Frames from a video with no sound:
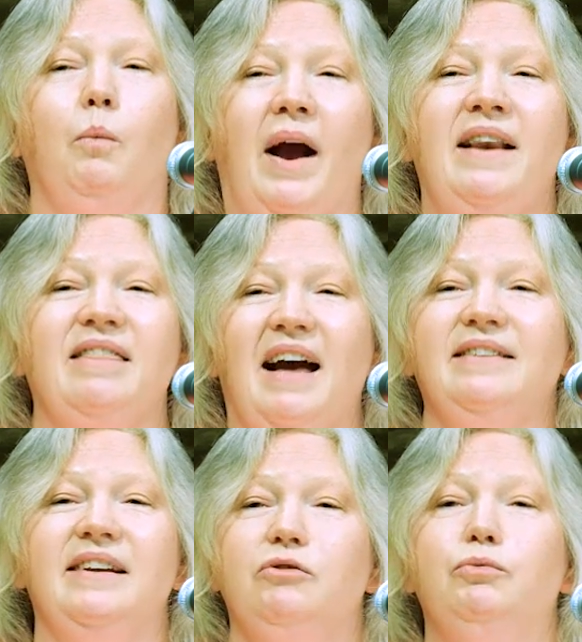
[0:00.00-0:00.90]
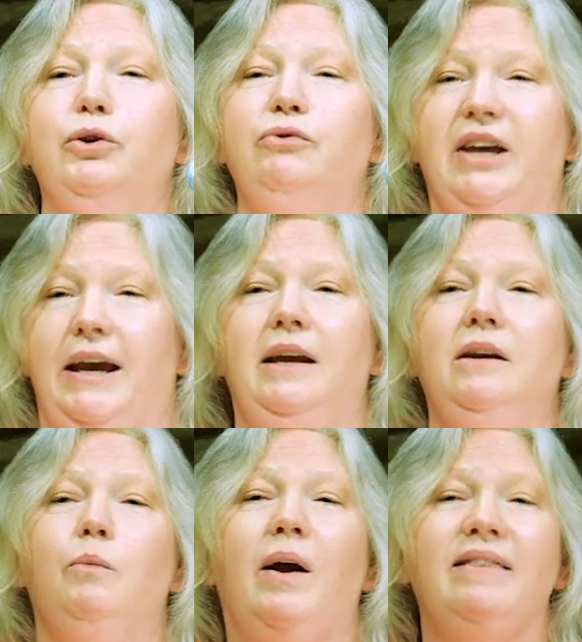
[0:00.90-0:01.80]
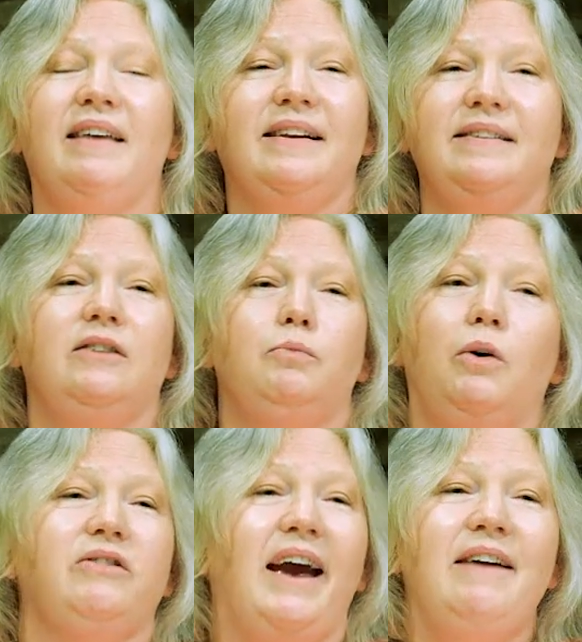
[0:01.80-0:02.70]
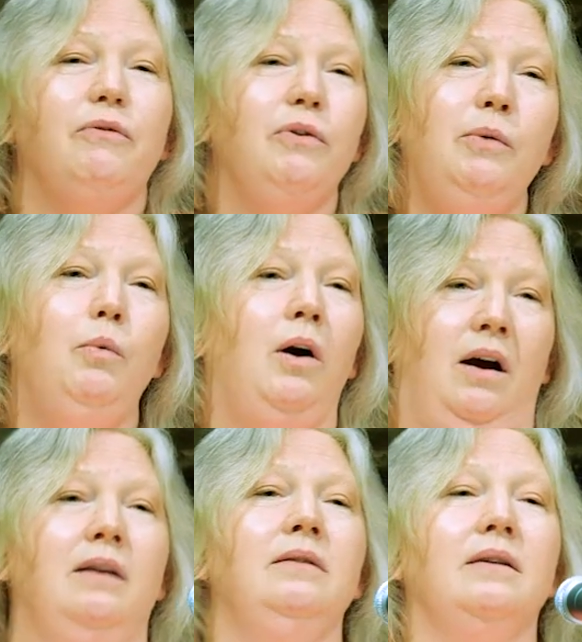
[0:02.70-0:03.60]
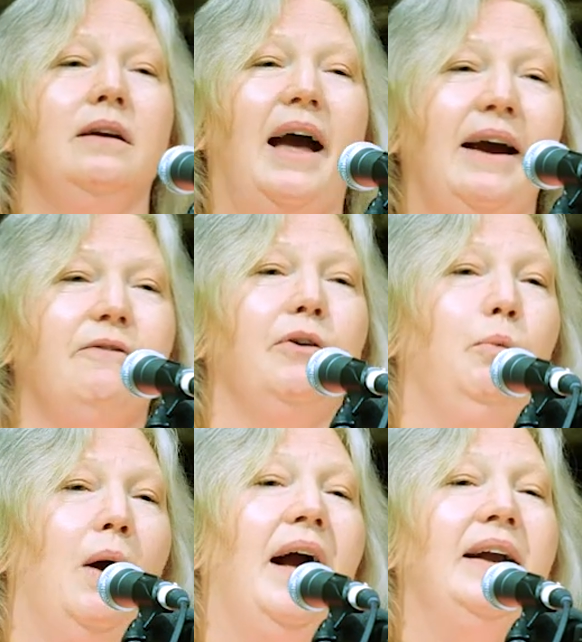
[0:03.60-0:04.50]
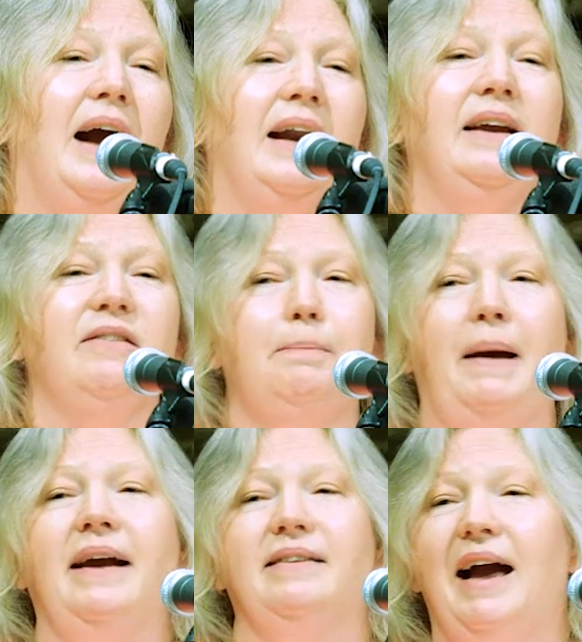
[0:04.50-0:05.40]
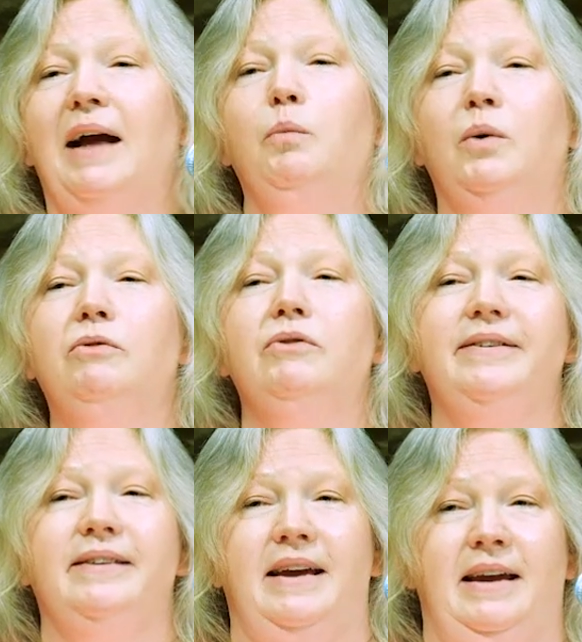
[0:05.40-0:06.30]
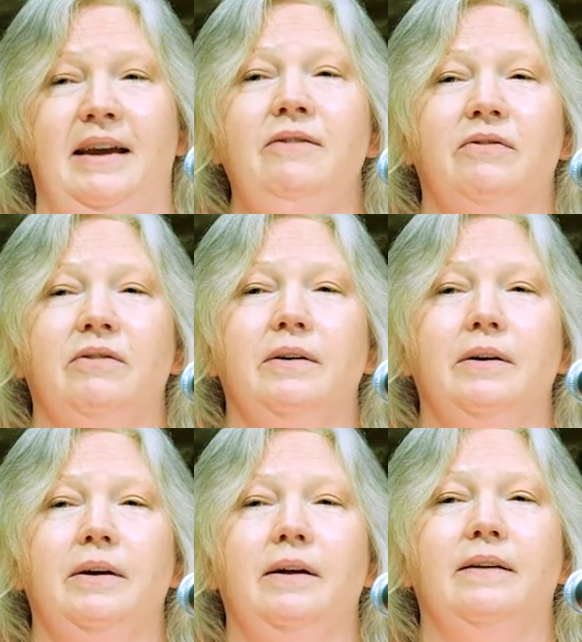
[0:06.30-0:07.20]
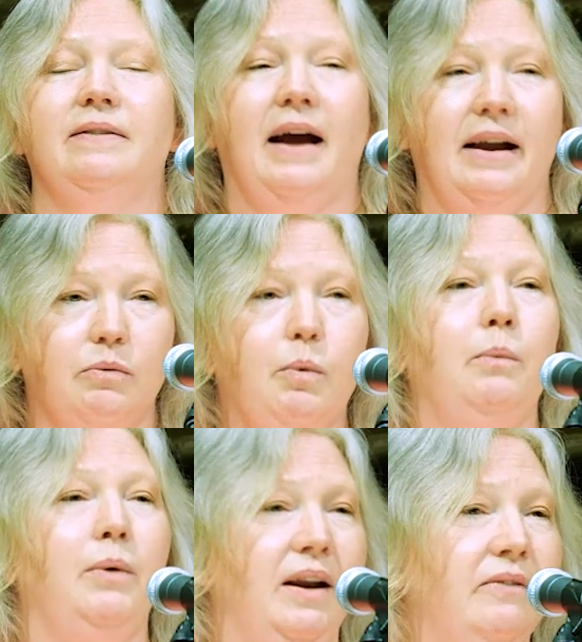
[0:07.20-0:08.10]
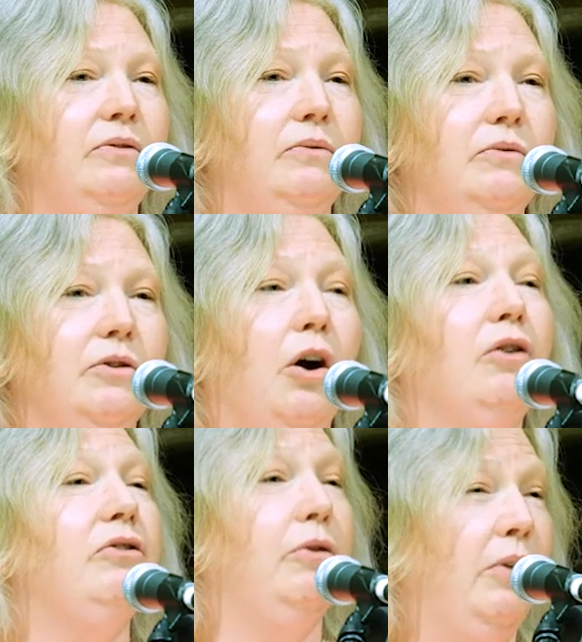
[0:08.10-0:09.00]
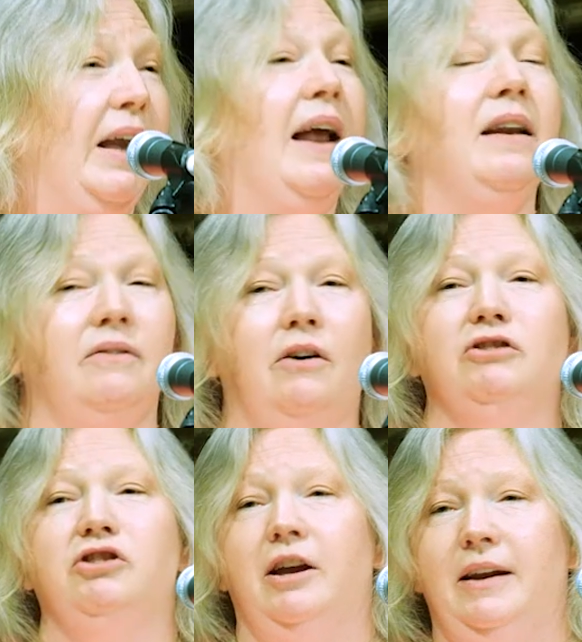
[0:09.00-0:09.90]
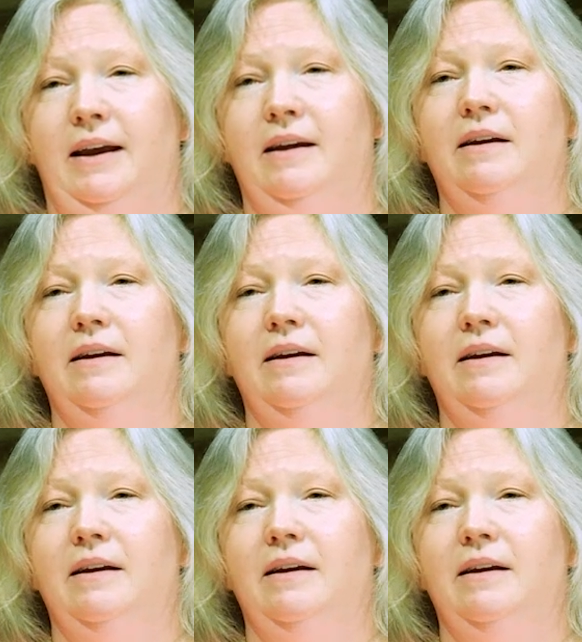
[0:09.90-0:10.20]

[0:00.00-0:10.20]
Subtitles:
When that is routine, when that is what everyone, everywhere can expect and will receive, that's when we'll have got to the end of our journey.